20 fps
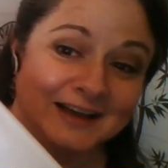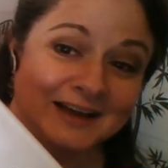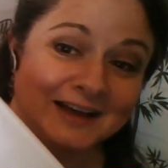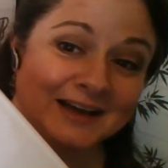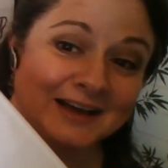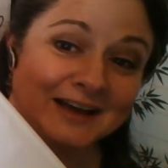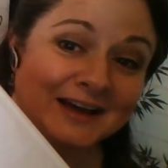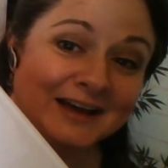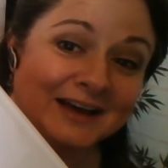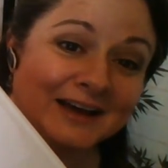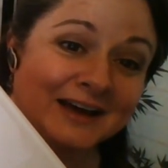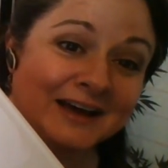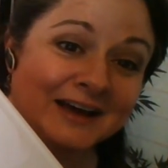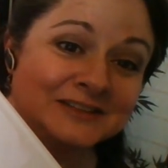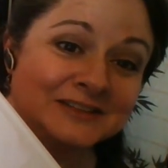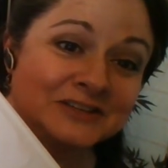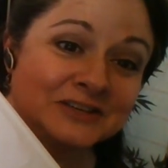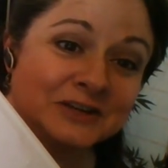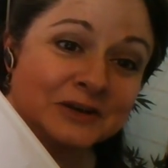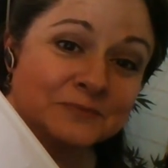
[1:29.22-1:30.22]
I took up
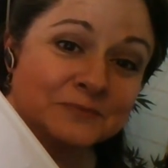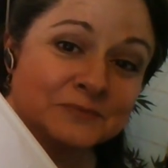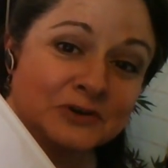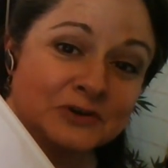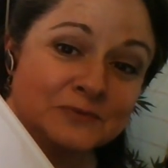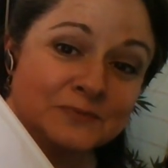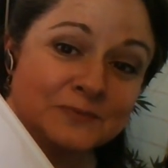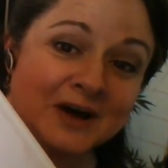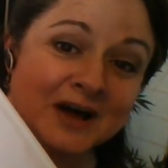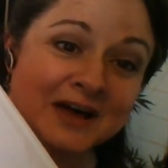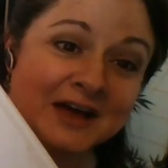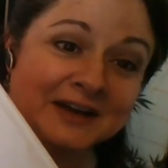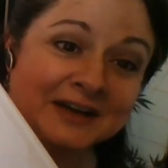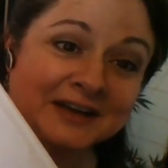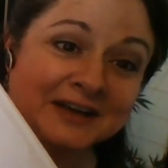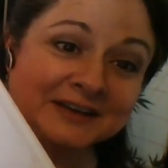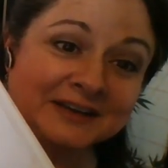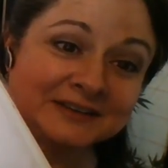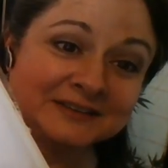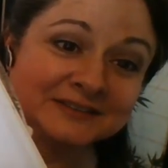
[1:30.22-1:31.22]
couponing.
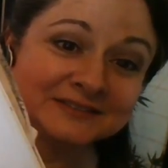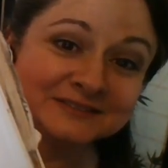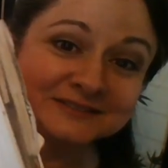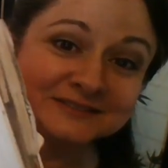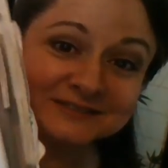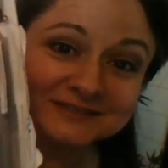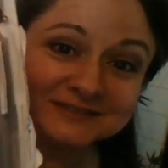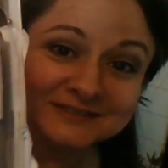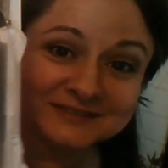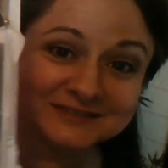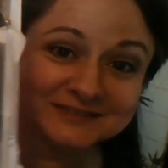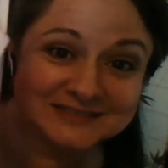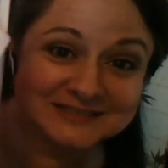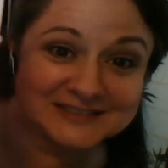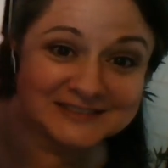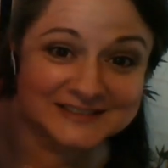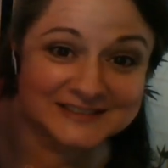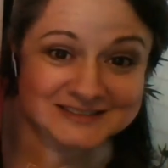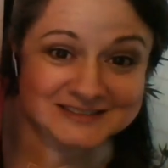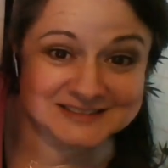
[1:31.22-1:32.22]

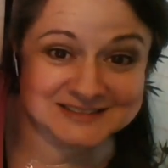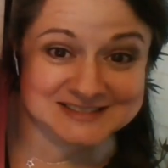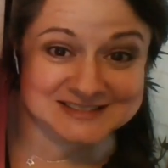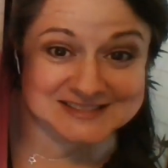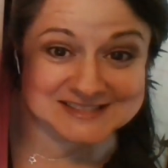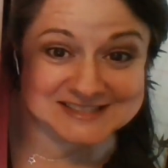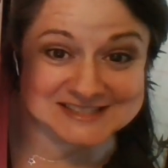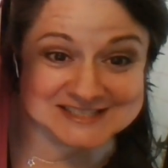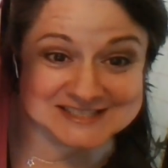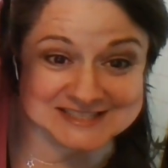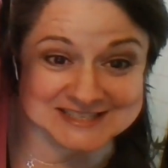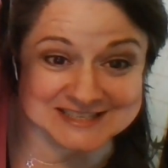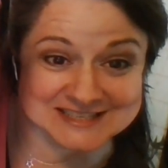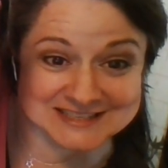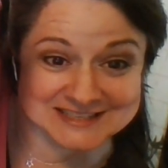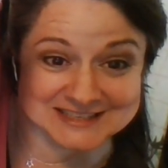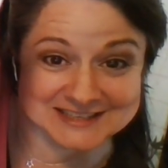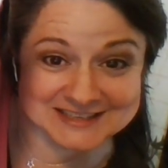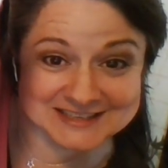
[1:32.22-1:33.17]
See?